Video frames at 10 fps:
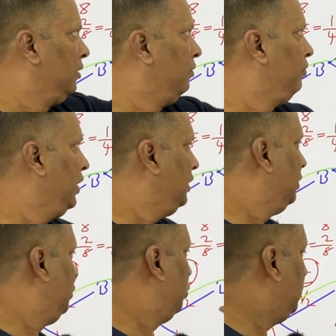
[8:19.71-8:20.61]
When
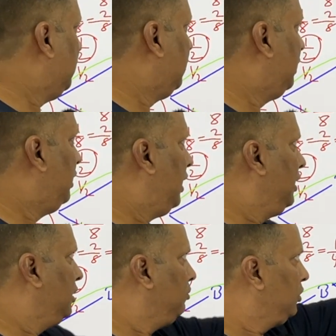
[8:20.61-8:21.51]
using a tree
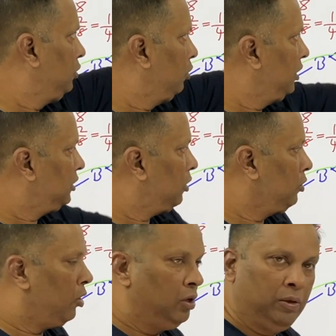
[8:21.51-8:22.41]
diagram, you list out
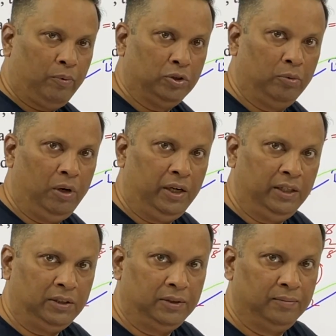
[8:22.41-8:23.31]
all the
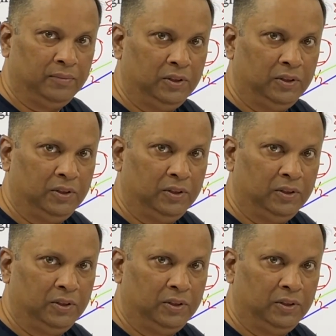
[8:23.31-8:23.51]
possibilities.